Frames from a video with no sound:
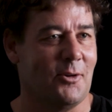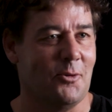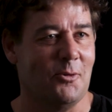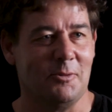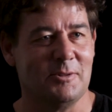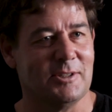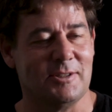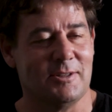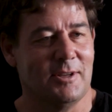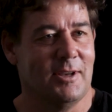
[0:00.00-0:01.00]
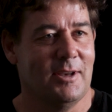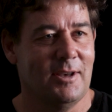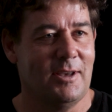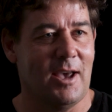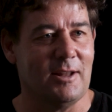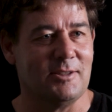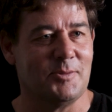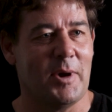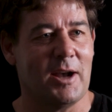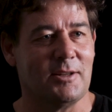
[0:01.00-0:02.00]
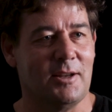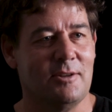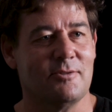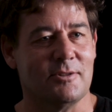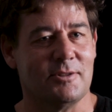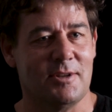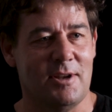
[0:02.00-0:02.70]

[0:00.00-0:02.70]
or just it hadn't sparked an interest.